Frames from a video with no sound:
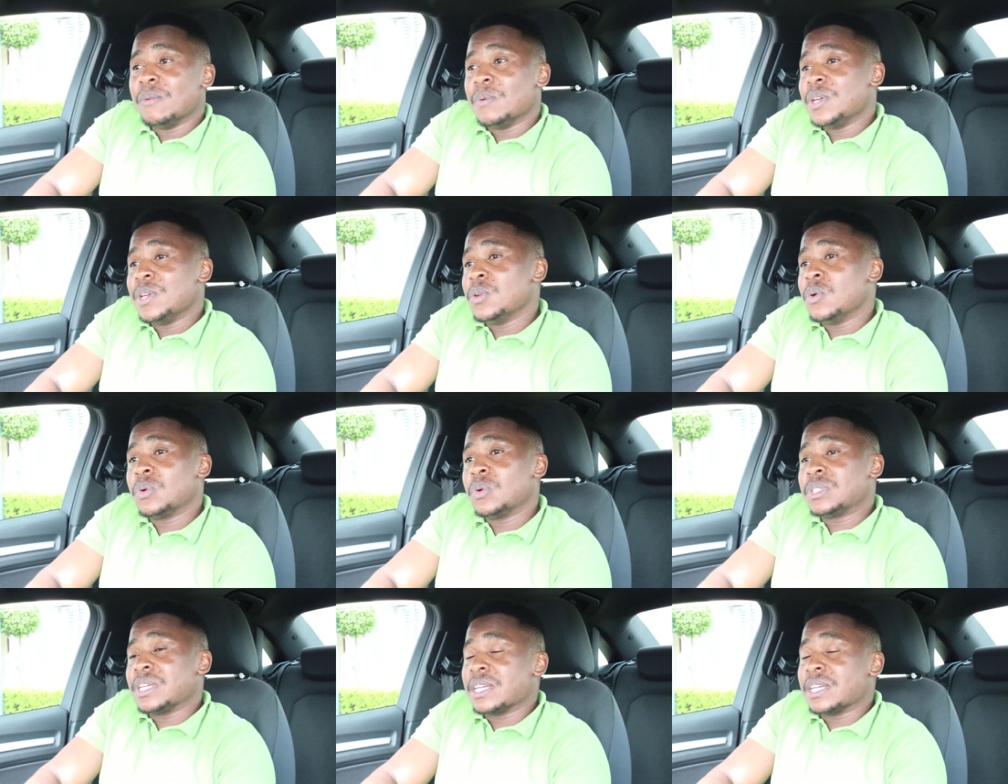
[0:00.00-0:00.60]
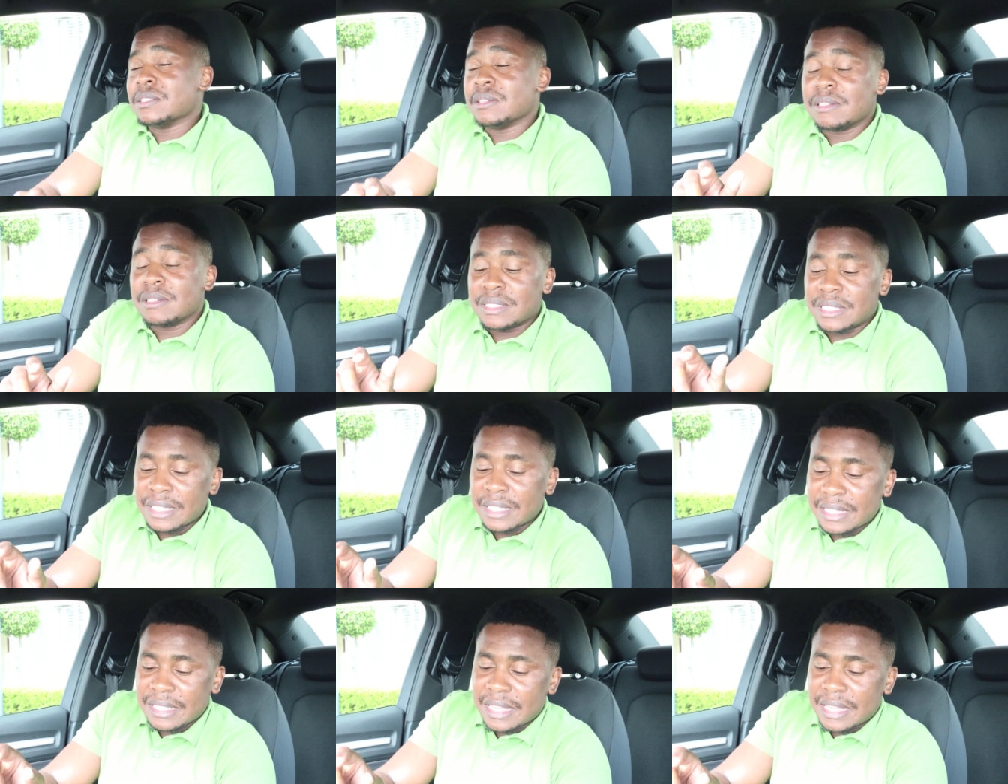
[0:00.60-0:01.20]
we know
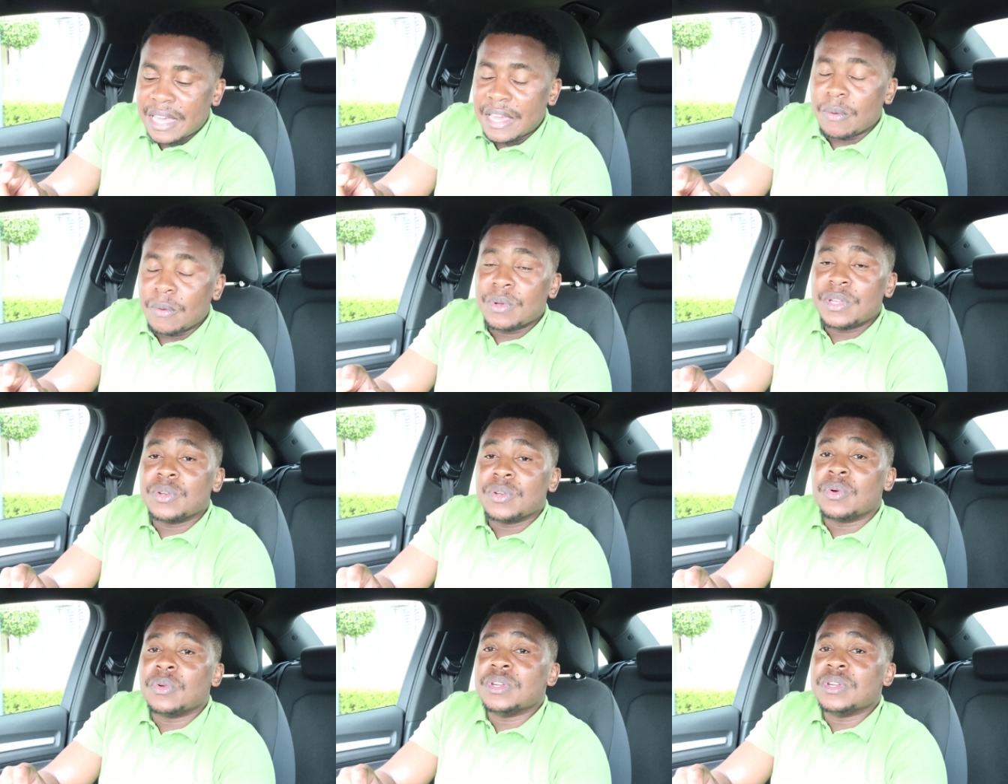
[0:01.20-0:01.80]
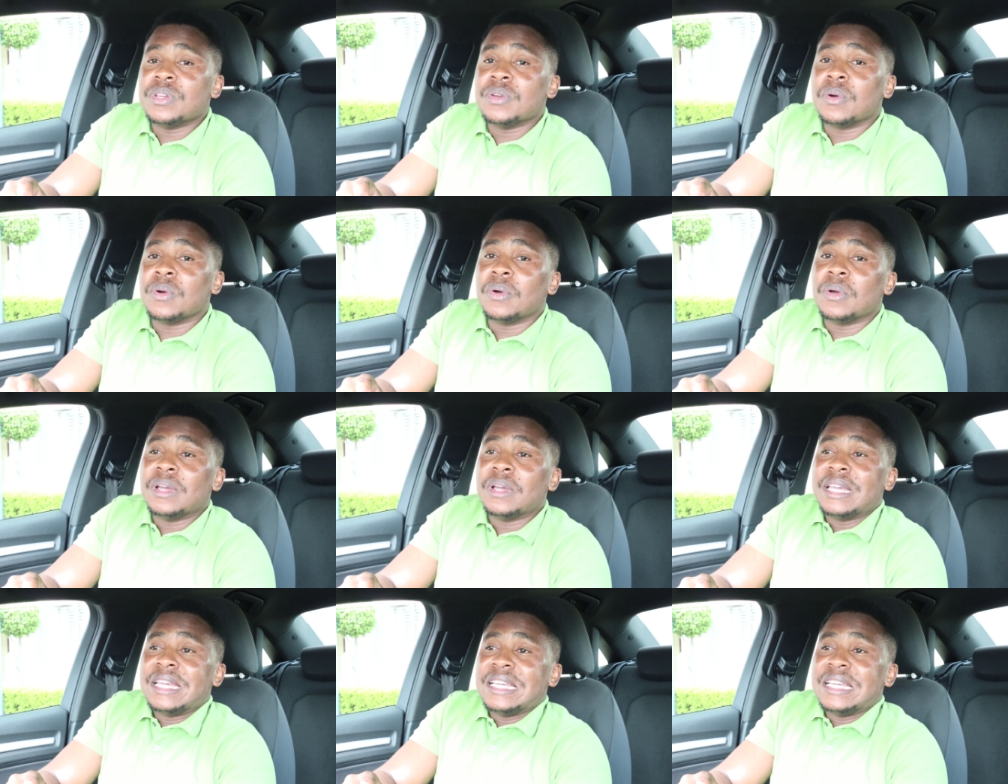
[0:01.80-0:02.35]
technology is there. We know NIO.